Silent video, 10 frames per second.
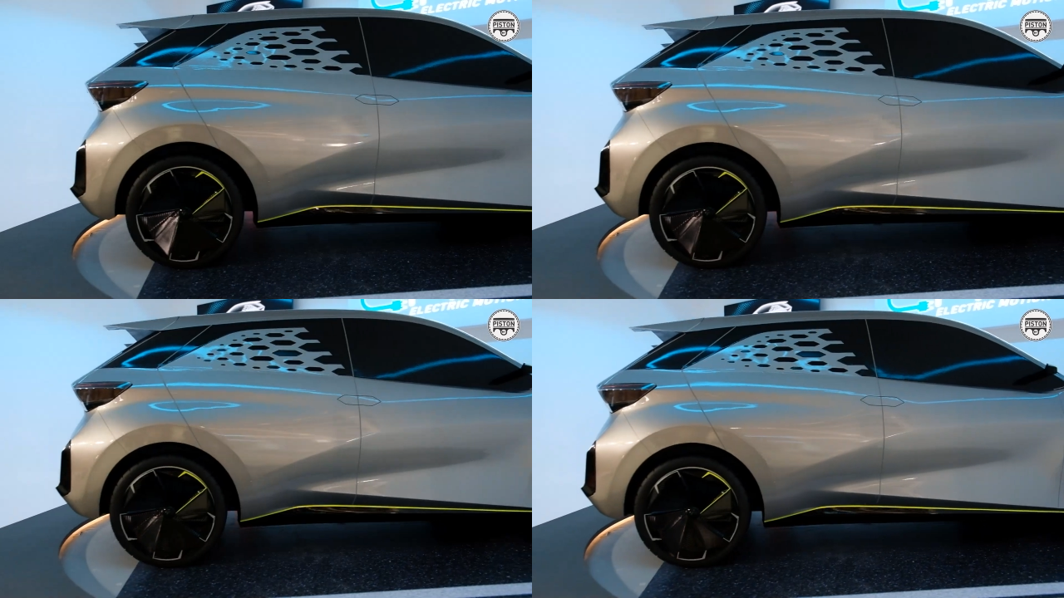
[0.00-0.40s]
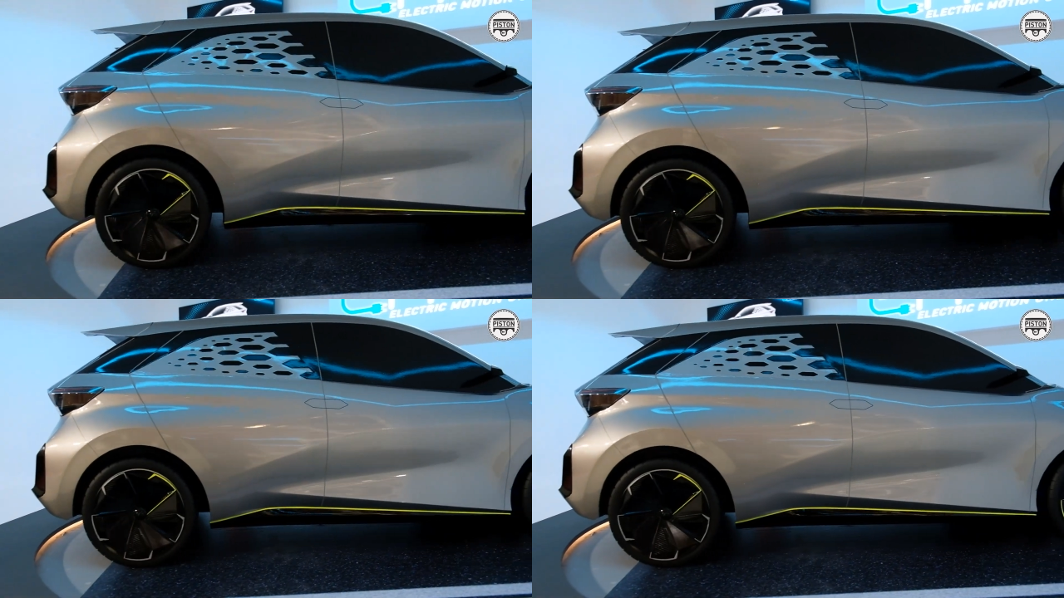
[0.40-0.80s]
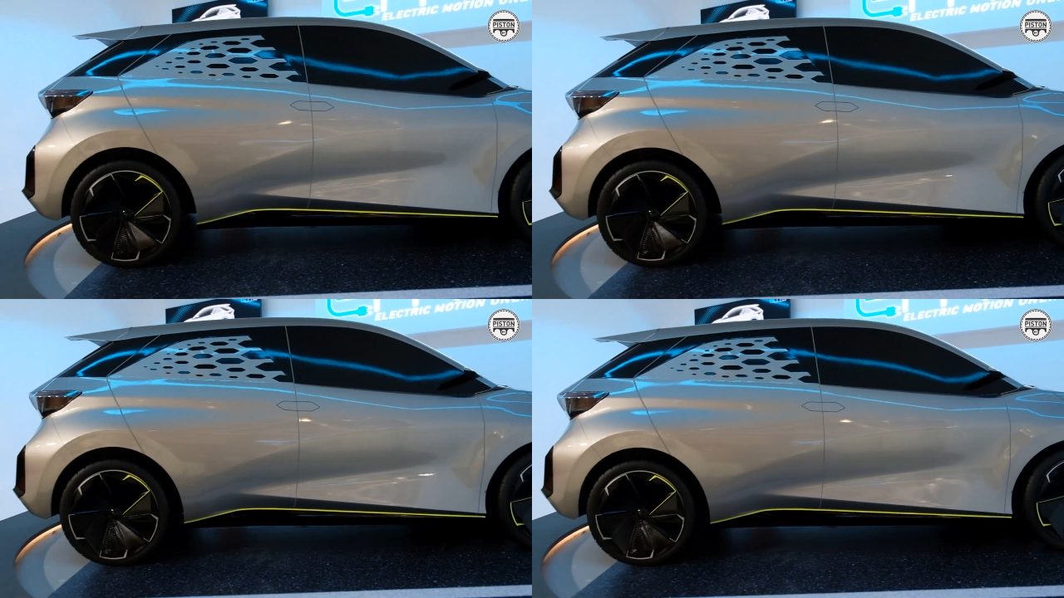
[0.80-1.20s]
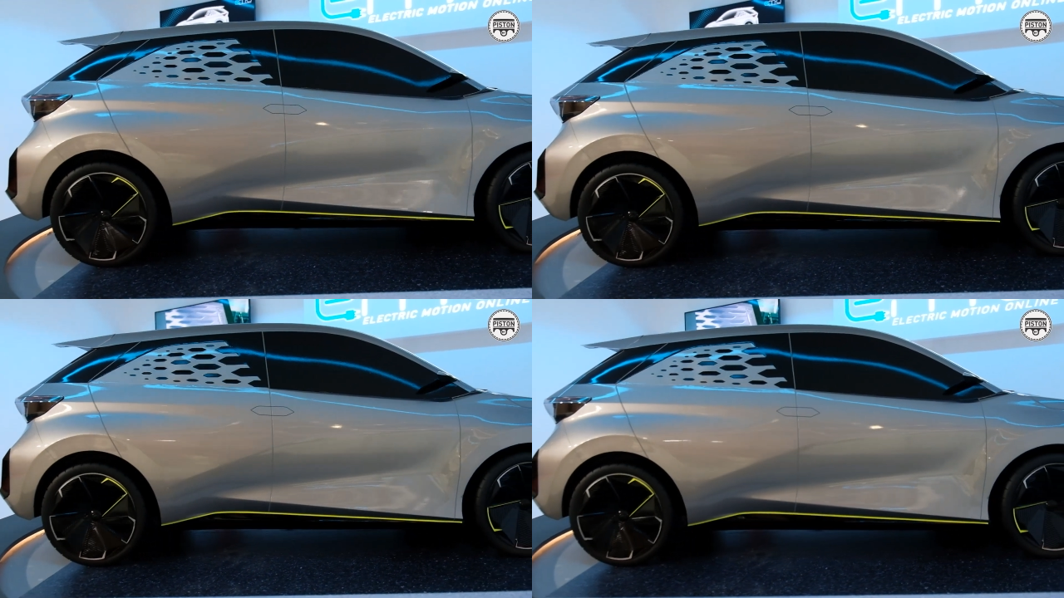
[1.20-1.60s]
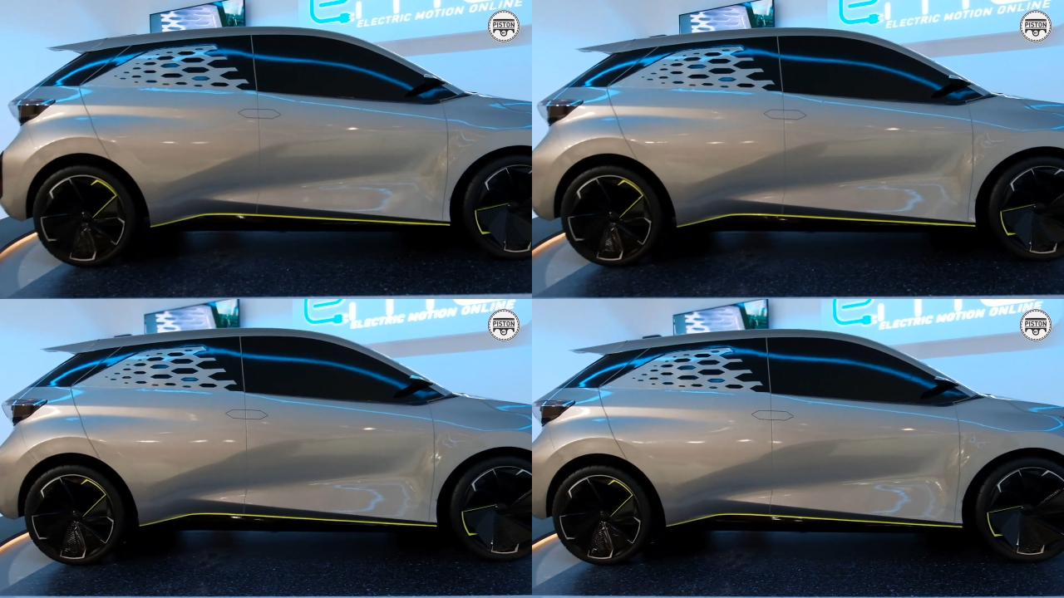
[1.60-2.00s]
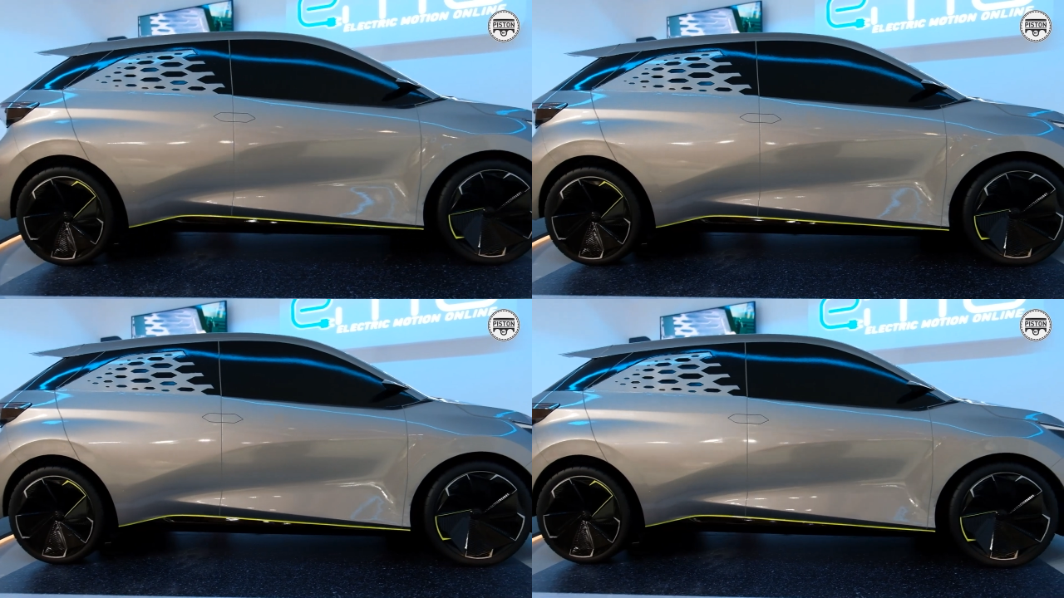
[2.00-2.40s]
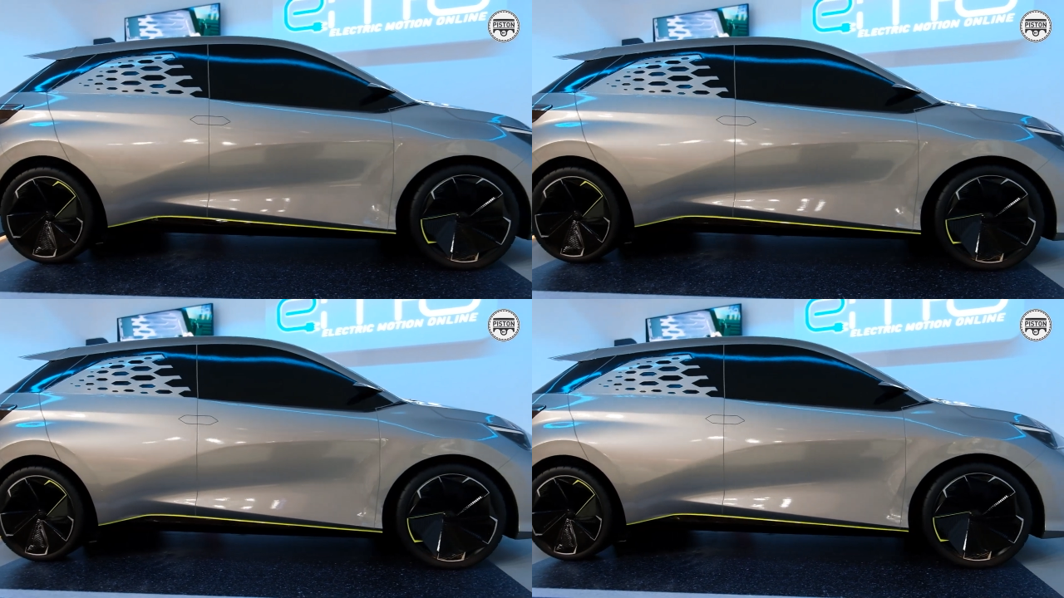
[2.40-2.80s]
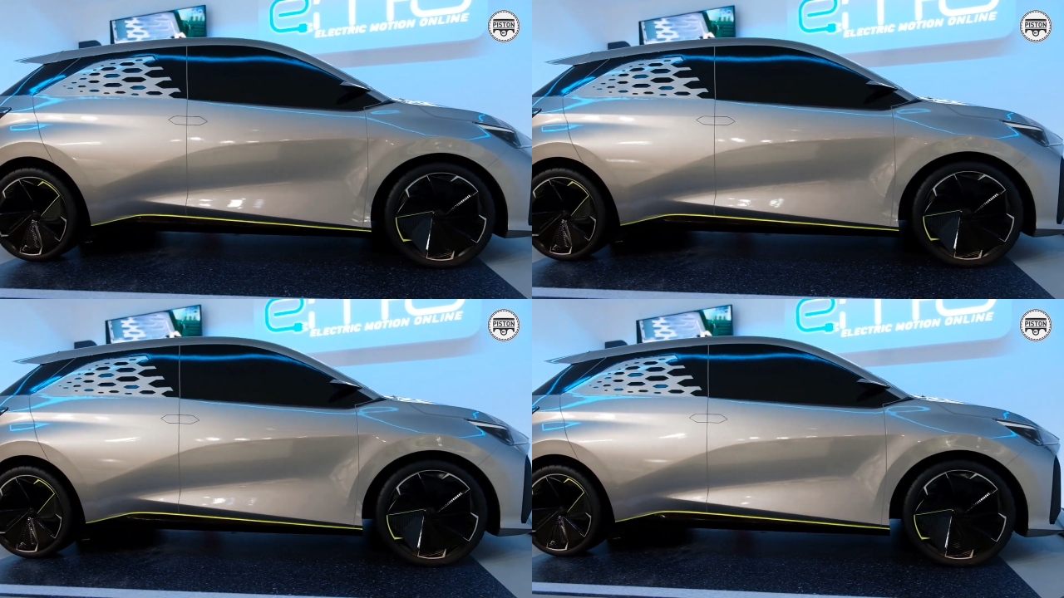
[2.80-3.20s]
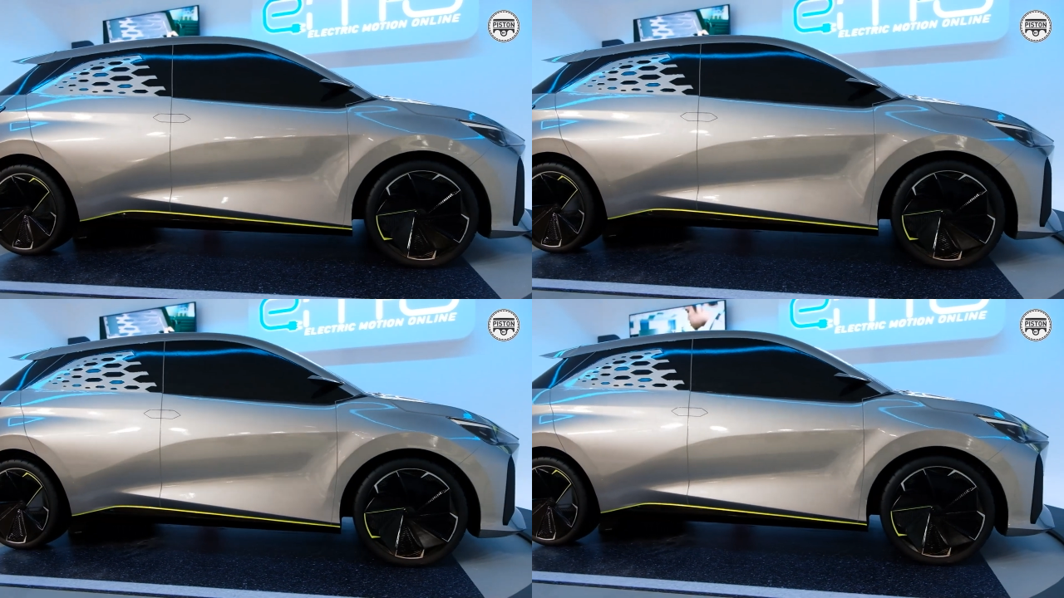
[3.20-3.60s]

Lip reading: No face is visible, so there are no lips to read.